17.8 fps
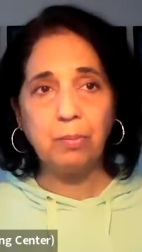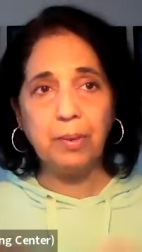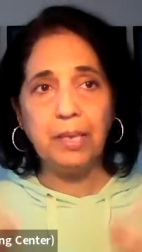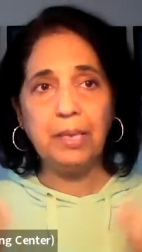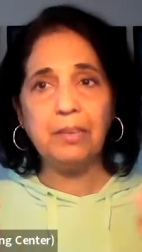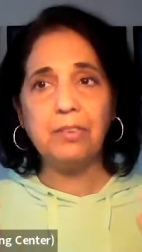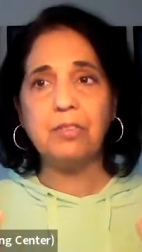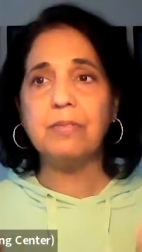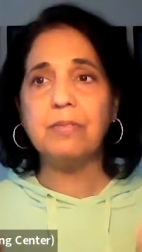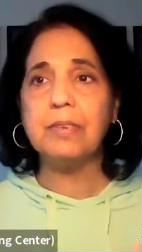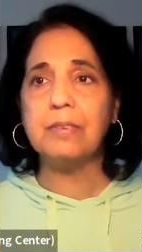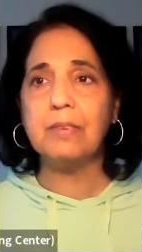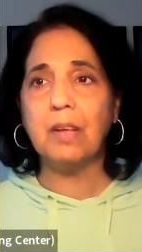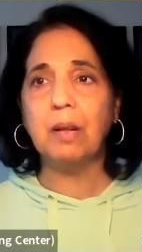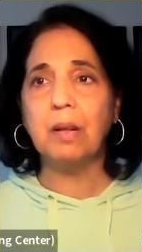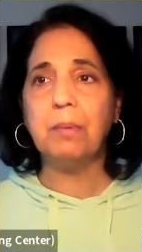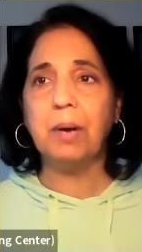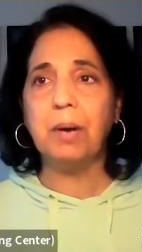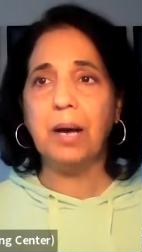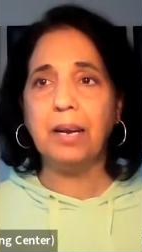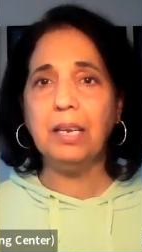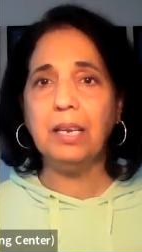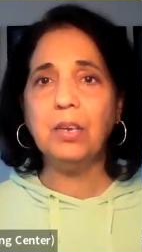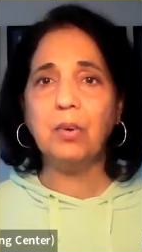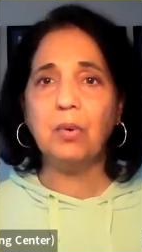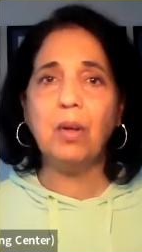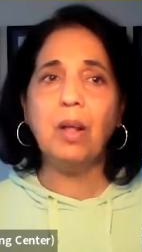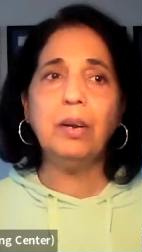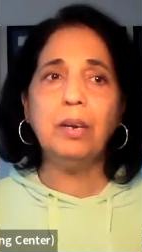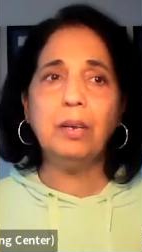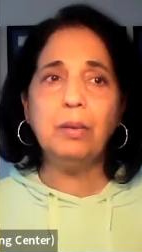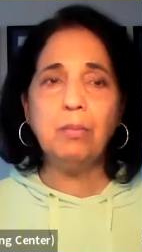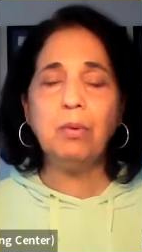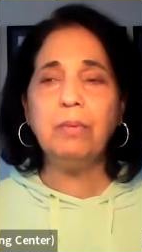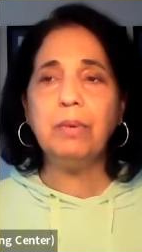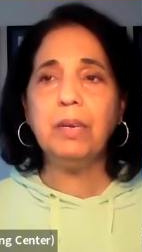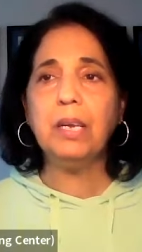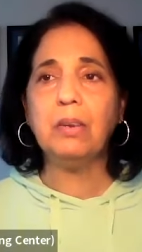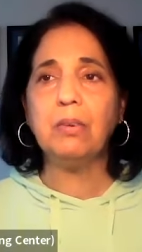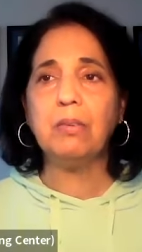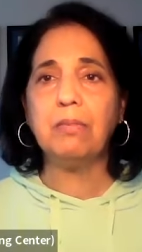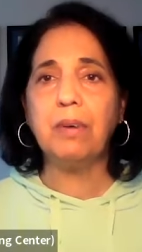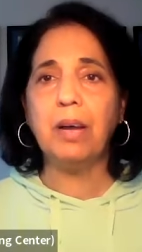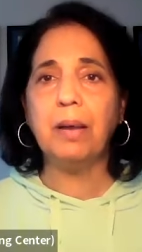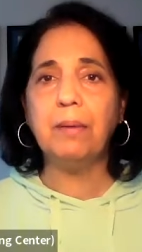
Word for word: to be this physical body you're already moving into